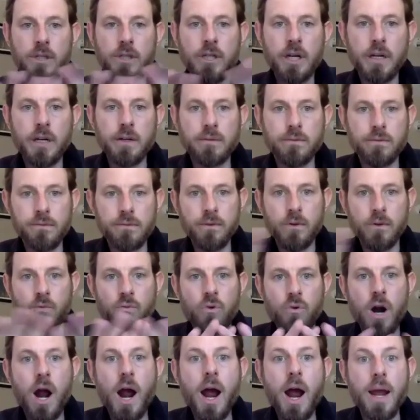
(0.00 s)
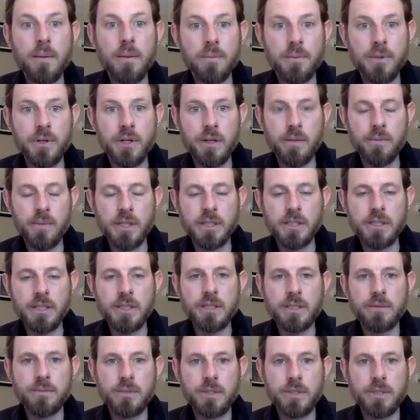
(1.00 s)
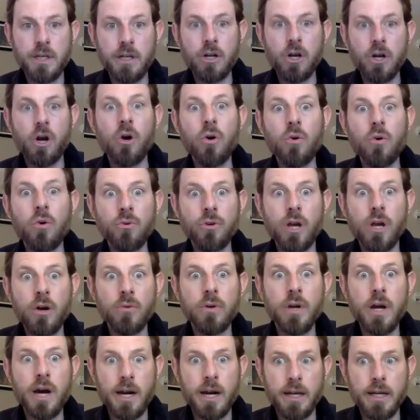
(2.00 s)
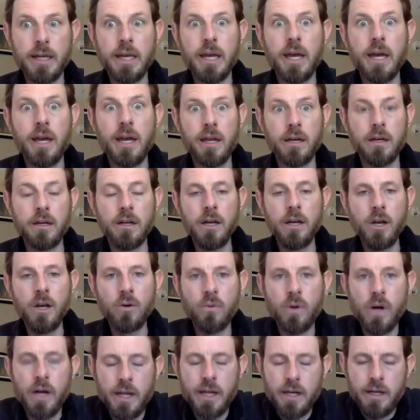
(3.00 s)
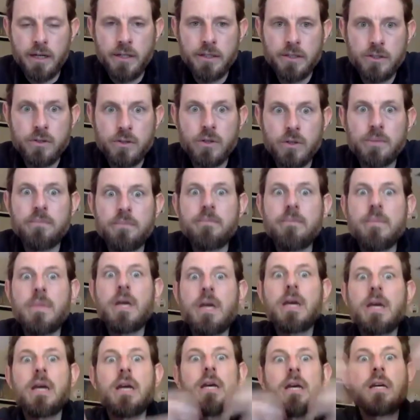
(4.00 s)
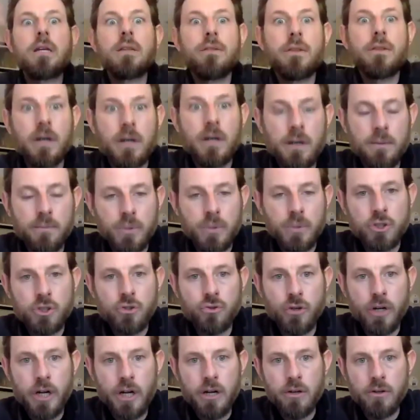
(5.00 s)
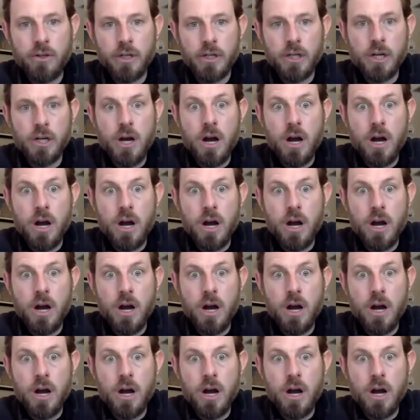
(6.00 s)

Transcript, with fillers: kind of rhymed and my system said oh no not again right and so it made the betrayal in